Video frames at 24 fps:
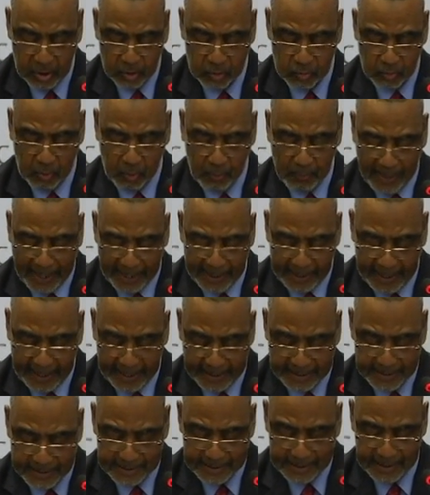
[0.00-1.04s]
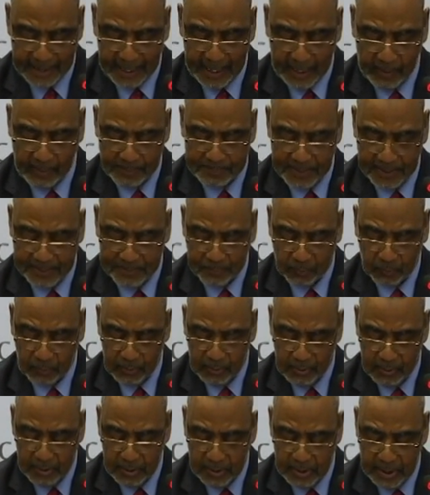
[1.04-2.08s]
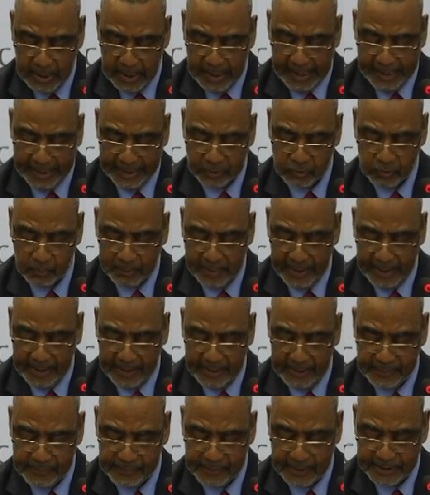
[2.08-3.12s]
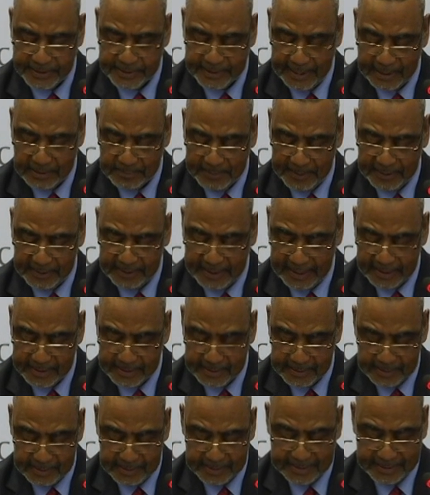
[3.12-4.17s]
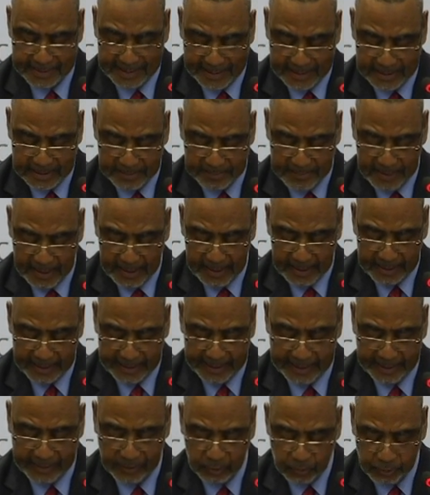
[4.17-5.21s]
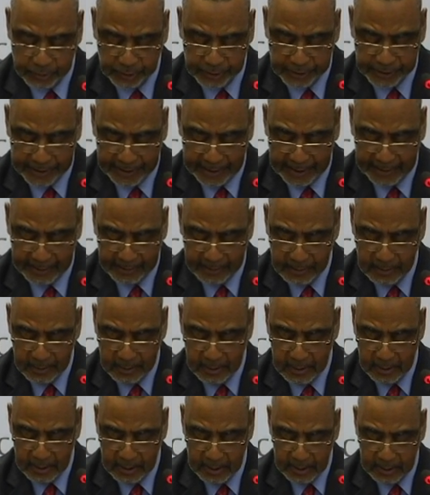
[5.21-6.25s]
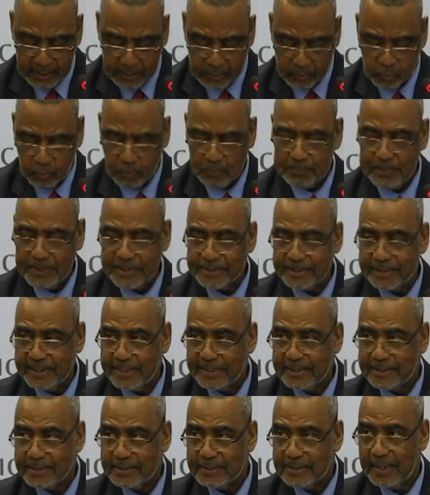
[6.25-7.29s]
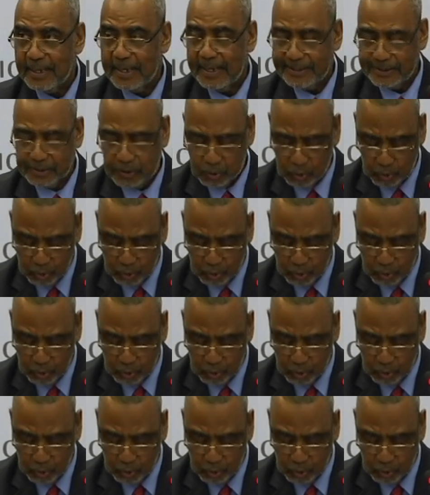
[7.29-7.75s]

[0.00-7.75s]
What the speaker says: to mobilize our people and to make the statement that Zanzibar cannot return to business as